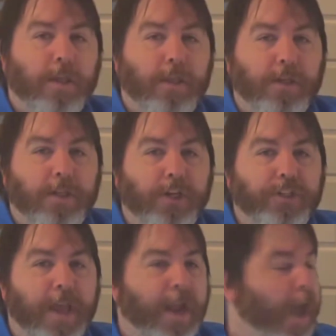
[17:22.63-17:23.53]
You touch
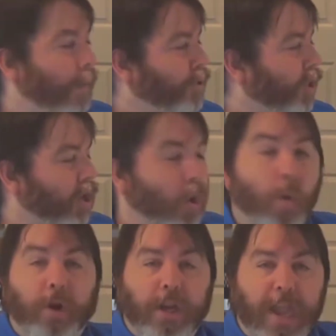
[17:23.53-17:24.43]
that option
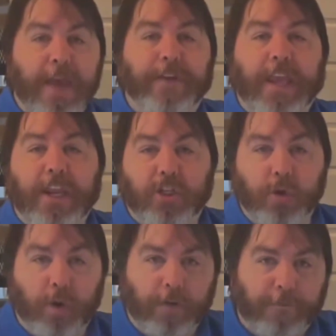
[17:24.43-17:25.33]
or you navigate
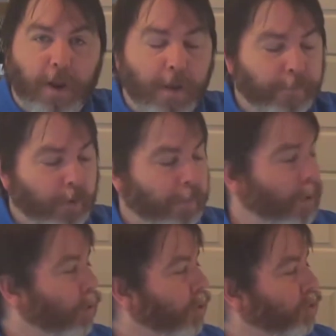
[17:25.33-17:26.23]
to it from the
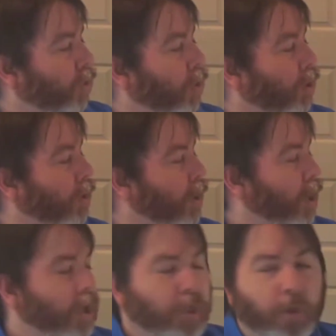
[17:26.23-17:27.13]
remote control.
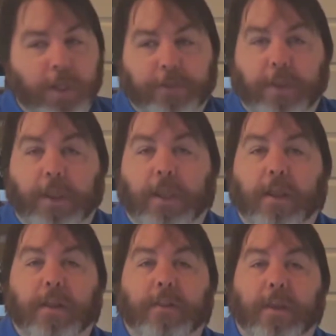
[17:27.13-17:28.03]
You get
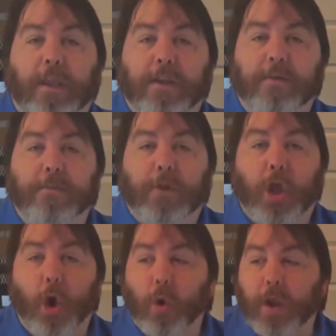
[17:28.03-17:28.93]
the
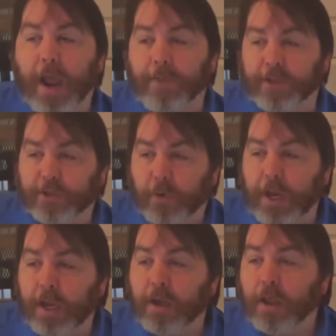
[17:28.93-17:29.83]
code on the
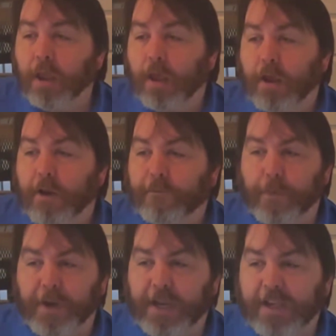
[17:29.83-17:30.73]
screen from
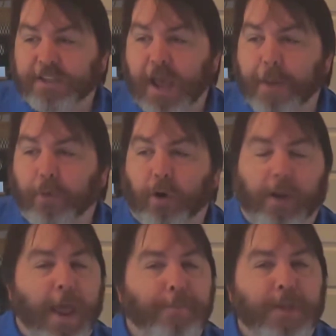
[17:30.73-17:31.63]
a desktop or a
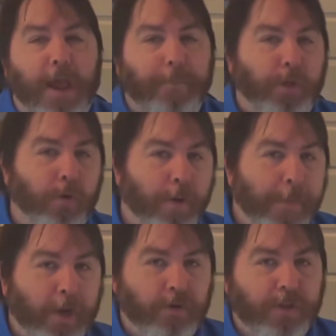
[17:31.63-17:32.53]
laptop. You go to
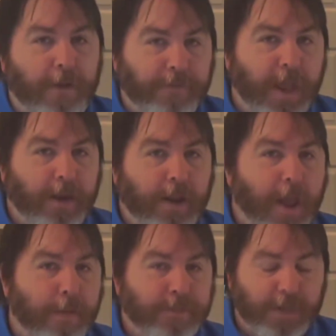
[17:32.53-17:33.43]

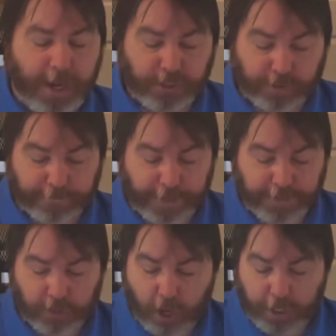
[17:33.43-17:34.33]

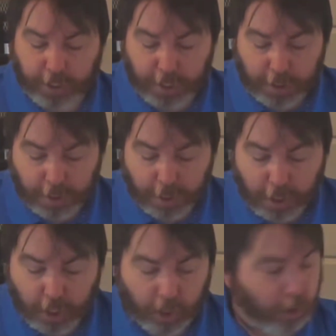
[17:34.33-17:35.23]
microsoft.com/device login.
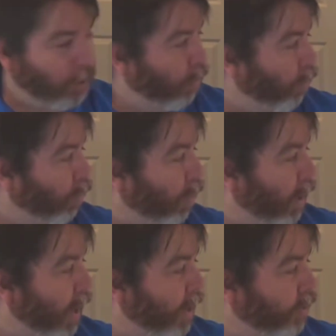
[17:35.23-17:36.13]
You
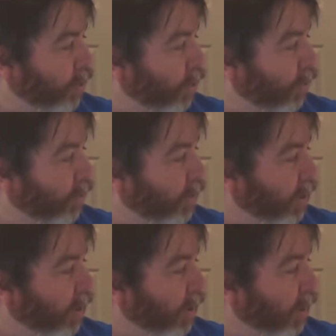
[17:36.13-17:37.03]
enter
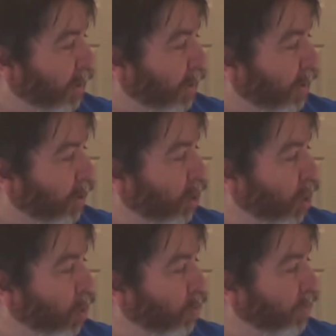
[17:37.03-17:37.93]
the
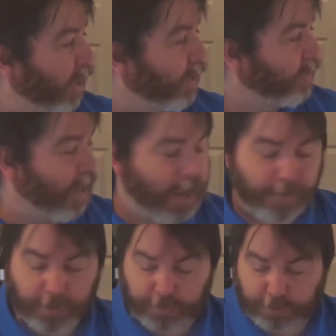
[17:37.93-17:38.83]
code that's
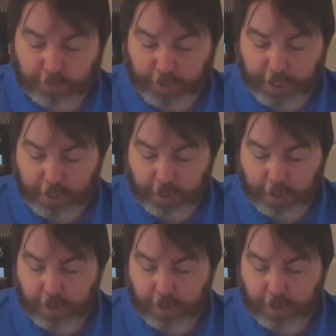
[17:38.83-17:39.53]
on the screen.